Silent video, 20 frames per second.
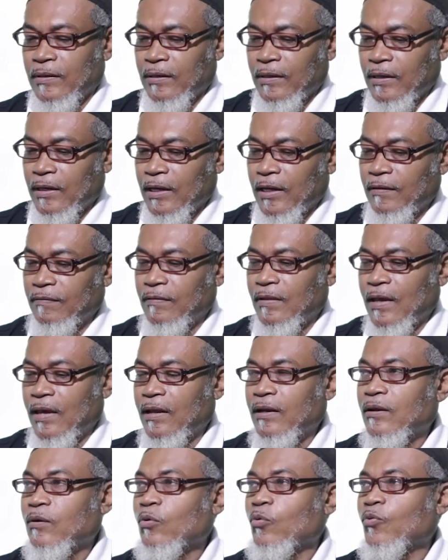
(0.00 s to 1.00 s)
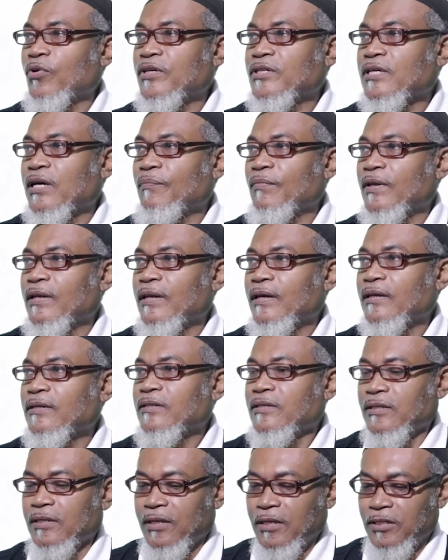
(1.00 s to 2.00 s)
and then we
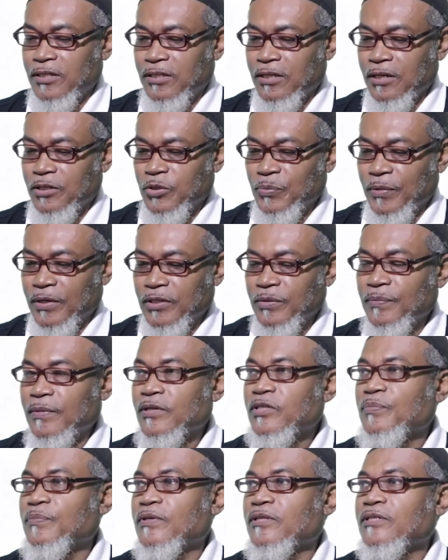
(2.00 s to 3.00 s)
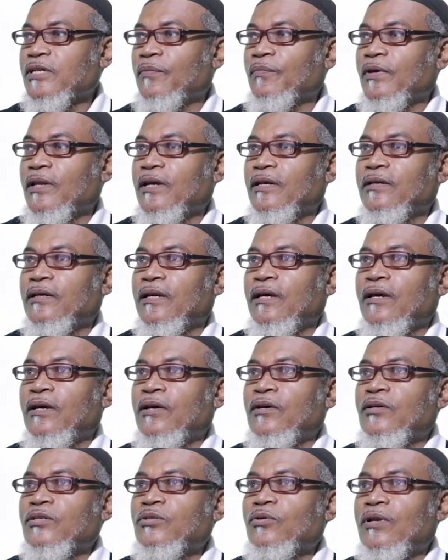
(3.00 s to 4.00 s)
terminate. Each statement must be terminated.
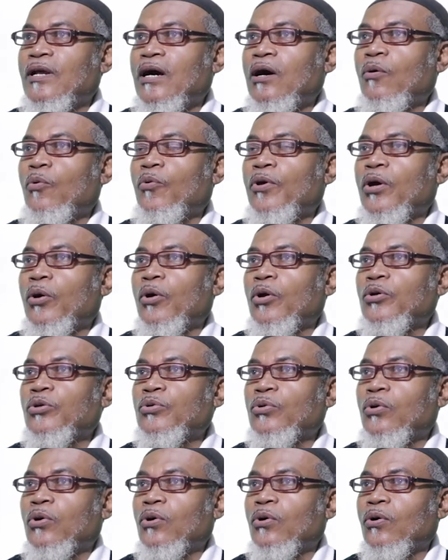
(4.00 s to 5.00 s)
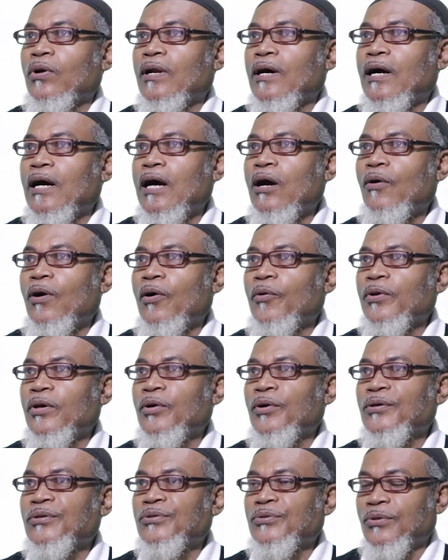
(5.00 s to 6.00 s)
So now we are going to call. How are we
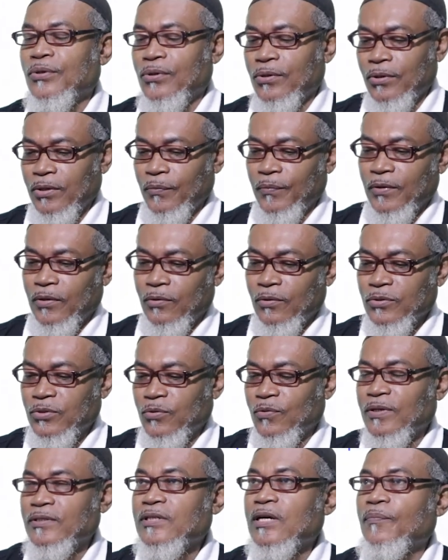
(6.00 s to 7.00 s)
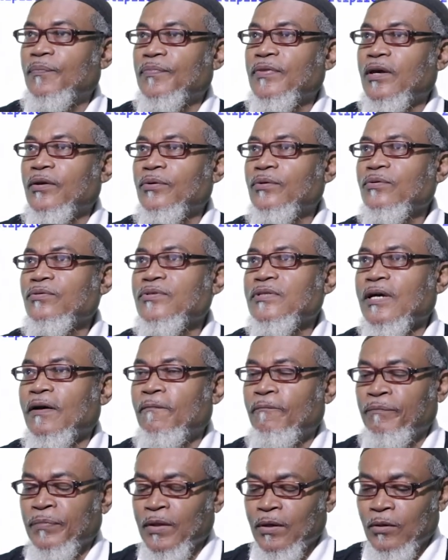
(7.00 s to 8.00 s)
going to call? Because we want up the user
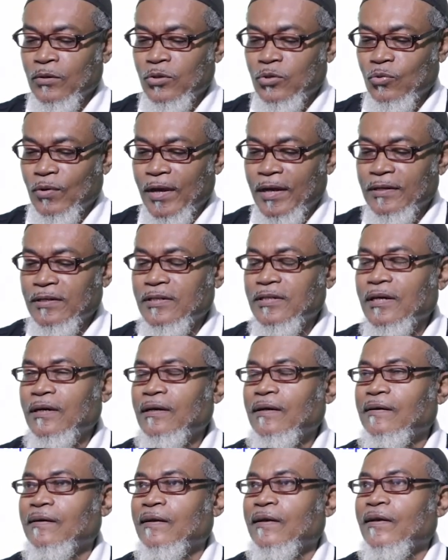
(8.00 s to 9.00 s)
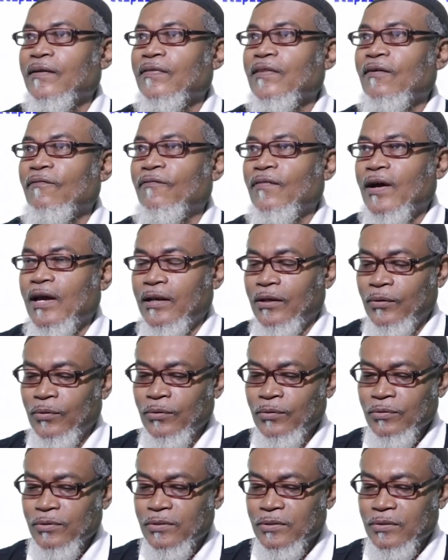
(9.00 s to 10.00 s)
to enter the
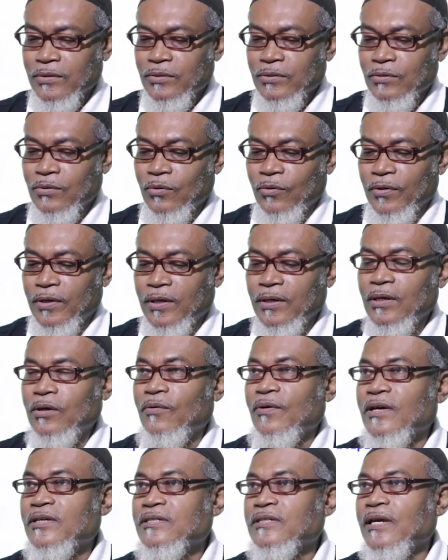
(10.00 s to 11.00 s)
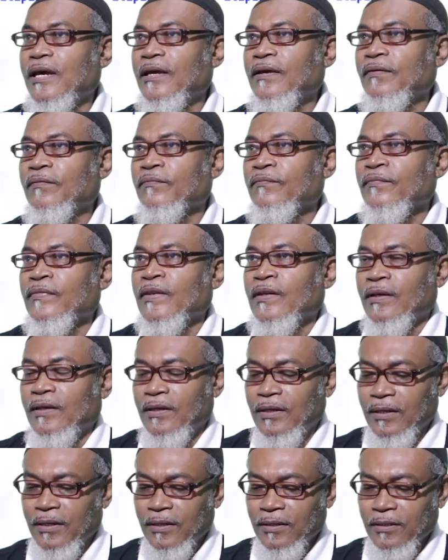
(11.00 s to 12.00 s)
values. So here we are saying
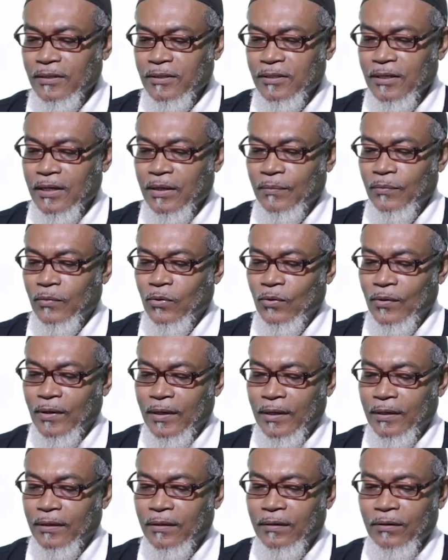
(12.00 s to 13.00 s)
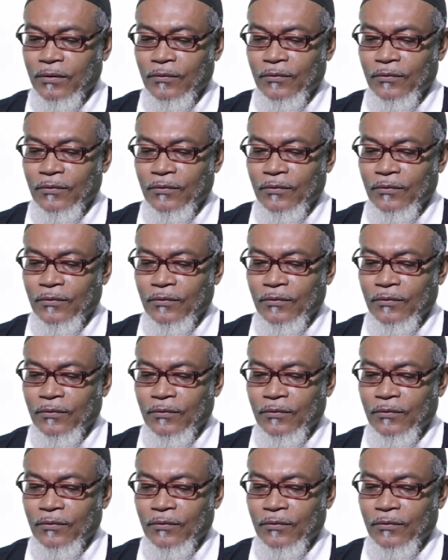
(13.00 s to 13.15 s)
int num1,